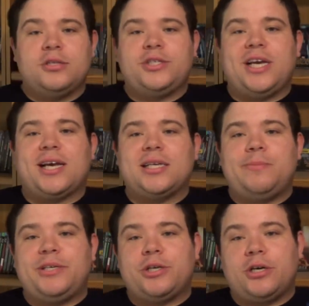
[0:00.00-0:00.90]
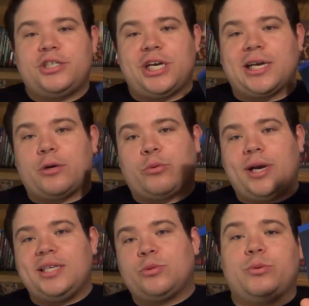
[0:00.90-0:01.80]
So yeah, guys, be sure to check out
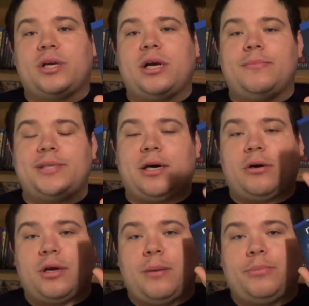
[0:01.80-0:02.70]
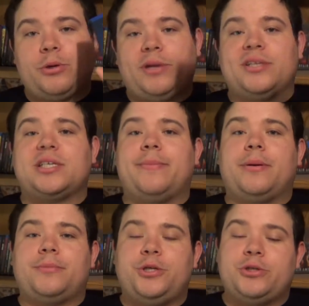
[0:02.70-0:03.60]
Rings when it comes out on Blu-ray this
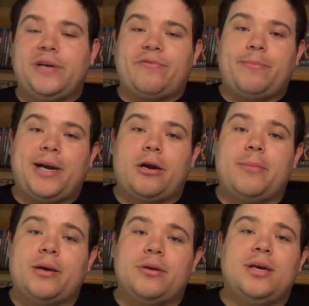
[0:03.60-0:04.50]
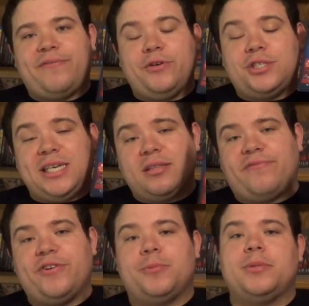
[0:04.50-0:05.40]
coming up Tuesday from Paramount. If you've seen the
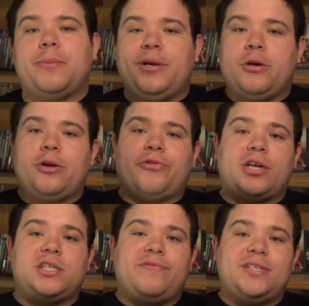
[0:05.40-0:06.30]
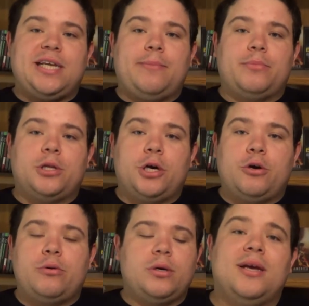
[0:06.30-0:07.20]
film, let me know your thoughts of it down
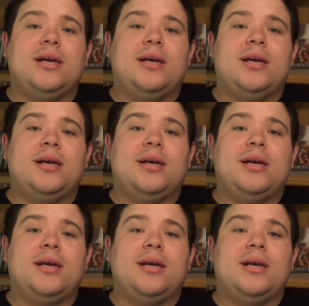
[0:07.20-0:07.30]
below.